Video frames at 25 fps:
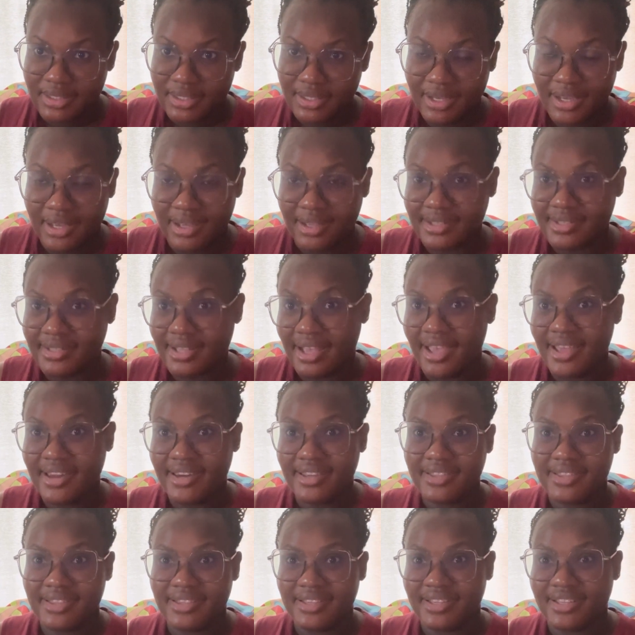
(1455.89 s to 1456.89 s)
Because I
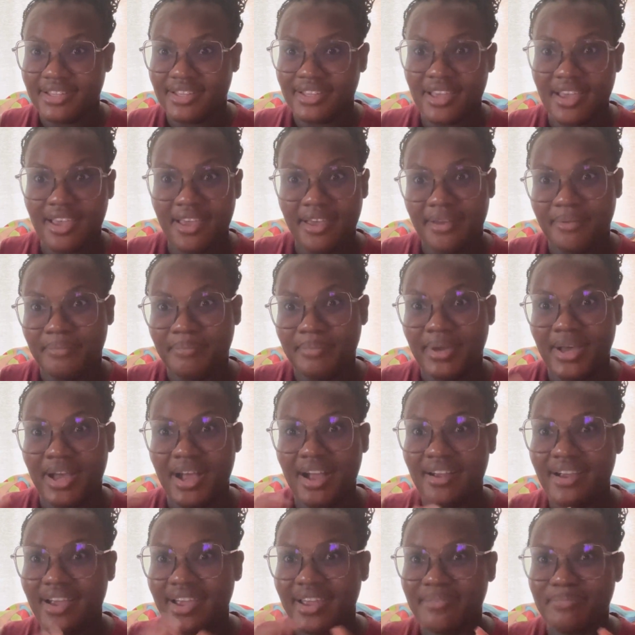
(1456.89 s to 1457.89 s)
did think, yeah,
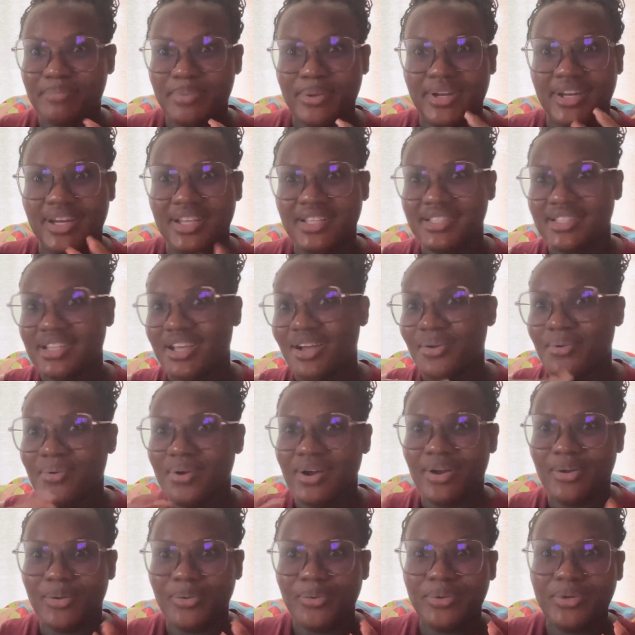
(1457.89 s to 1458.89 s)
all right, pregnancy, I go
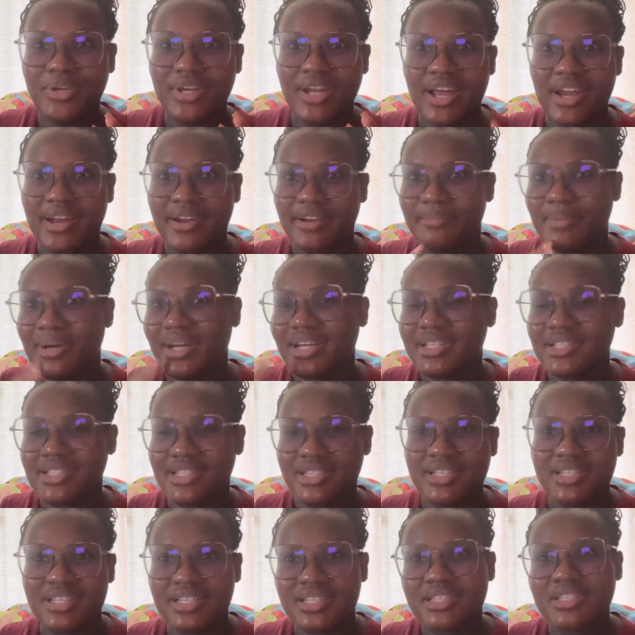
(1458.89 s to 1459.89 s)
and good now, I'm on
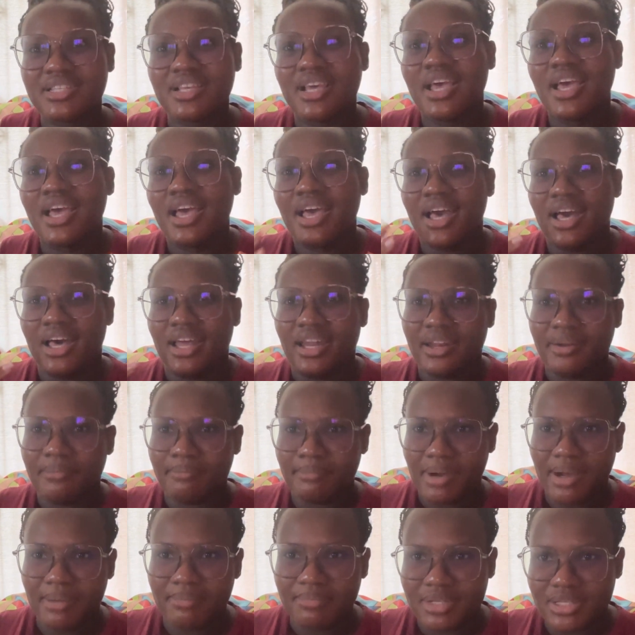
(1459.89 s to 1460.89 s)
sickness, and then
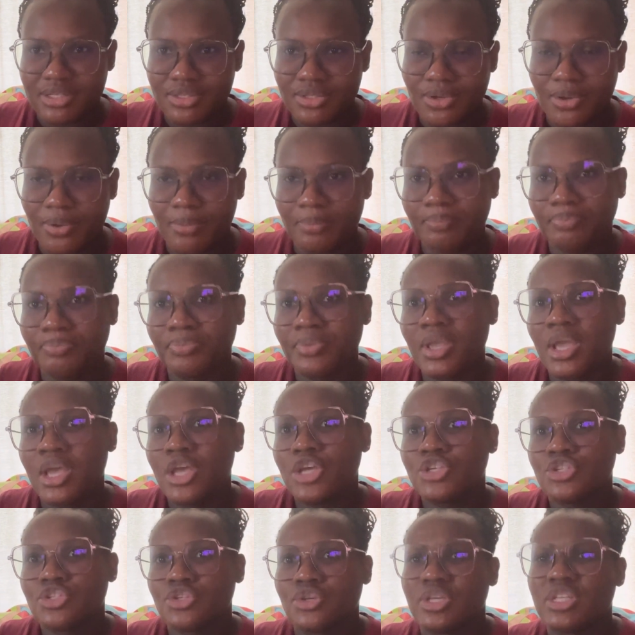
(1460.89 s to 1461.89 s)
bam, this come.
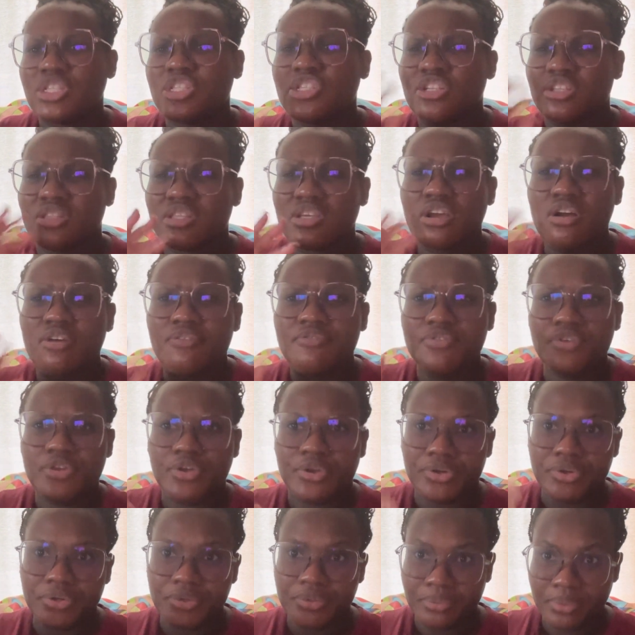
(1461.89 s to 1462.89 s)
So it's nothing of
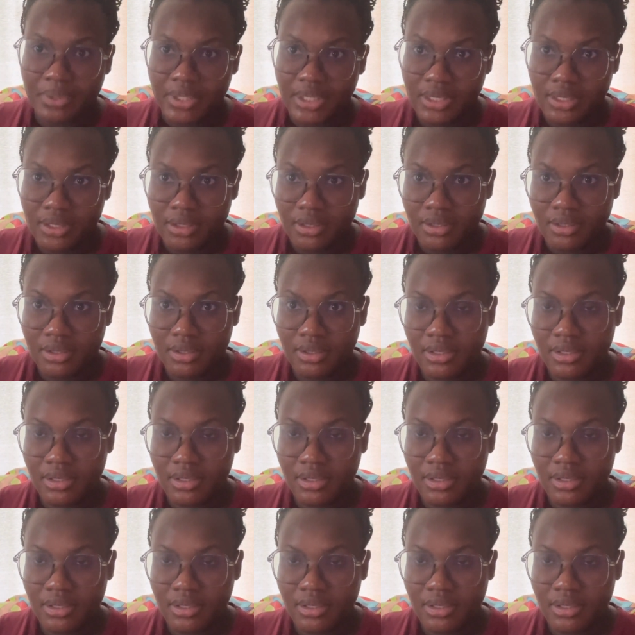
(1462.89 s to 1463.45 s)
your doing.